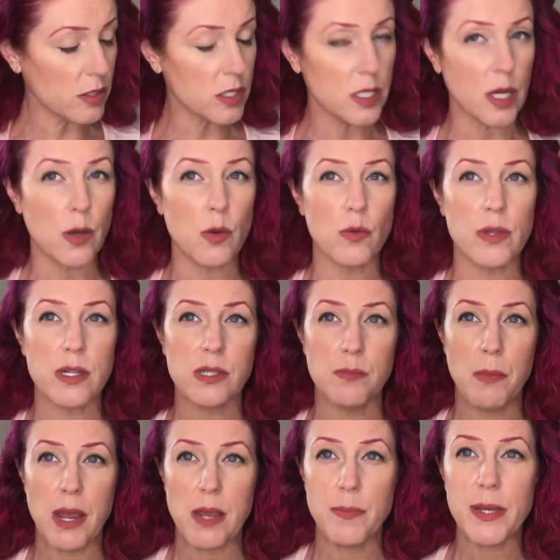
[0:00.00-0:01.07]
so this
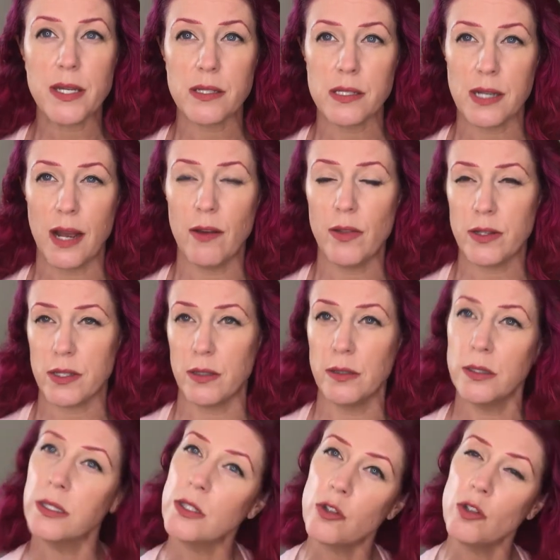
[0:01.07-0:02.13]
may be a style that's a
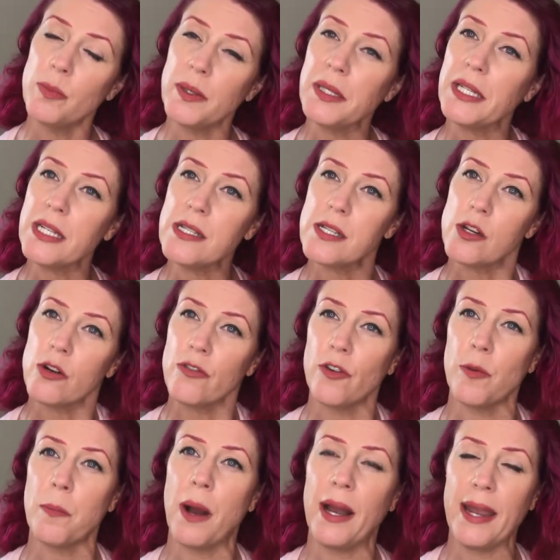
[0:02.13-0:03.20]
little bit easier
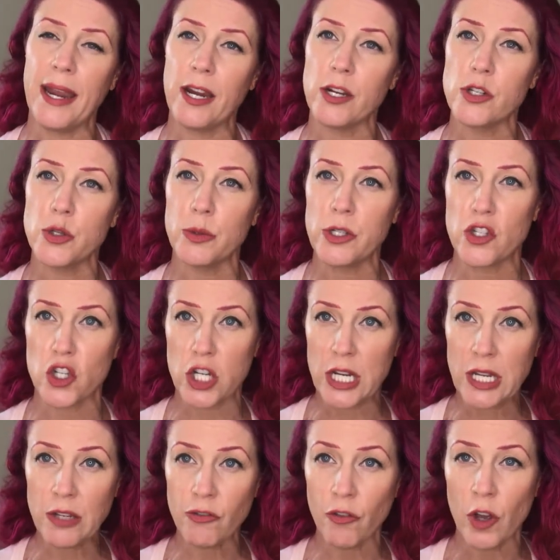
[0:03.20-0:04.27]
for my hair to
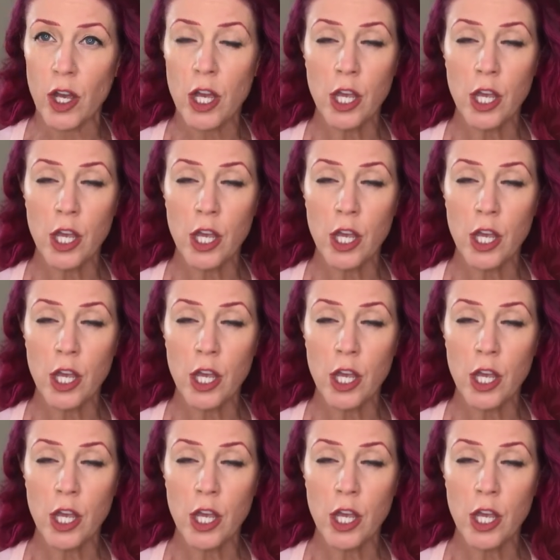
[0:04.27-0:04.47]
achieve